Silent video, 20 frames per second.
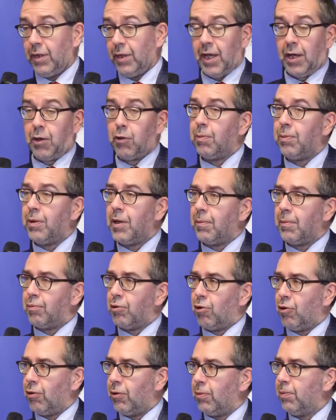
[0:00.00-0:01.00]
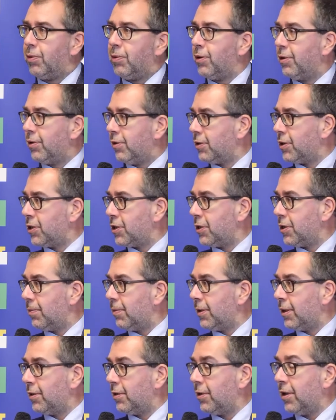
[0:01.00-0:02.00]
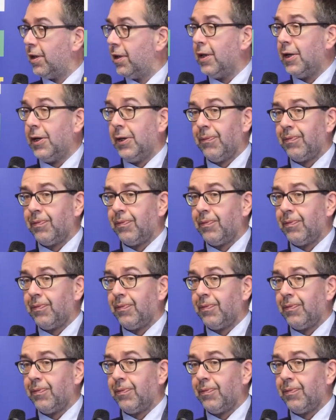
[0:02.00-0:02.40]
There could be a prolonged period of instability.